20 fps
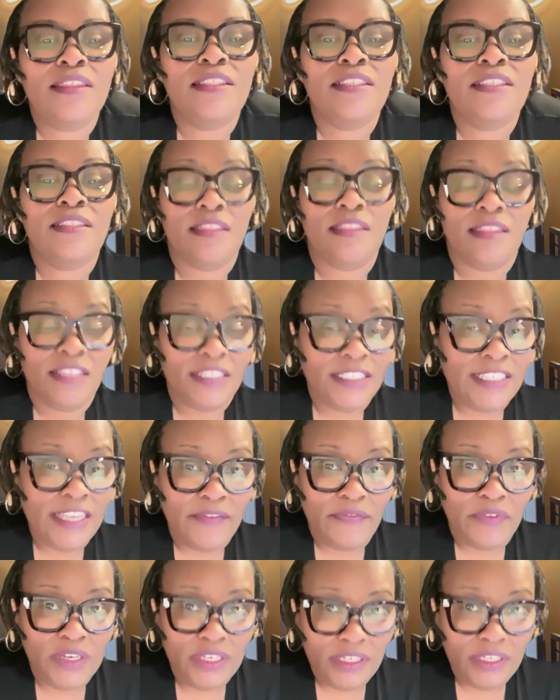the
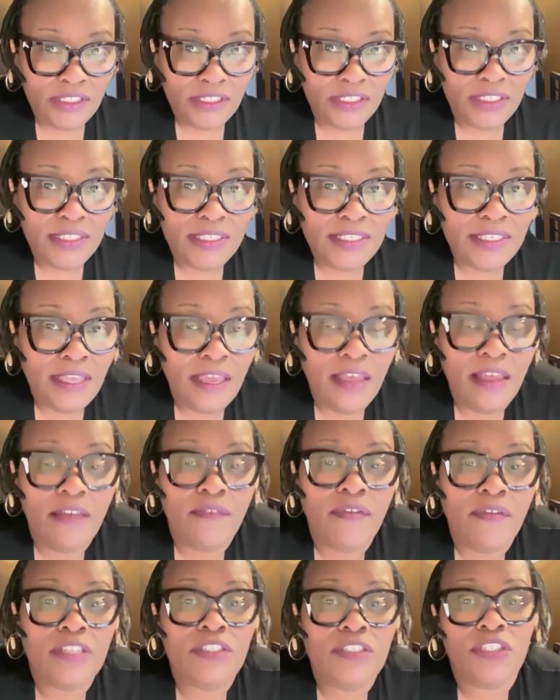definitions
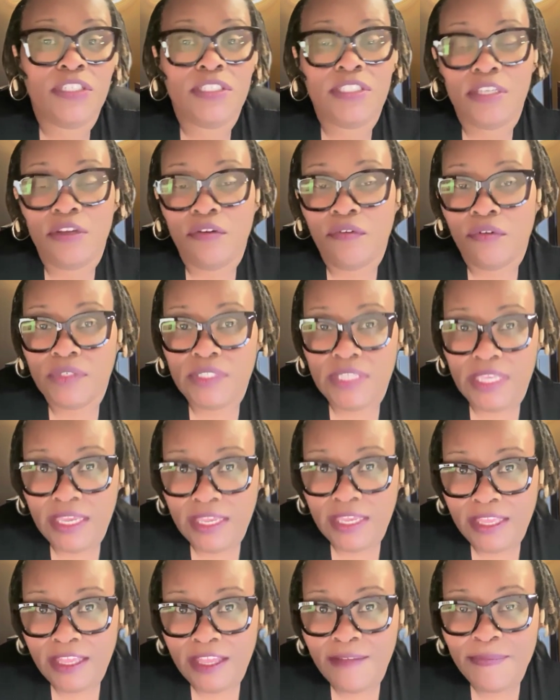of adjusted gross
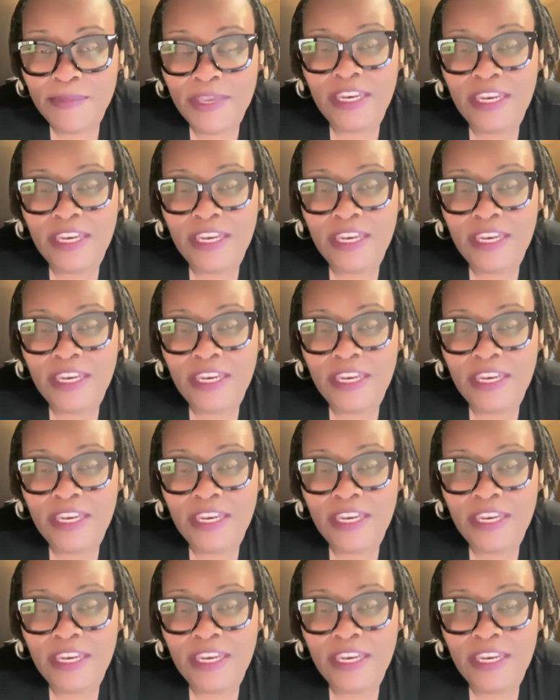income,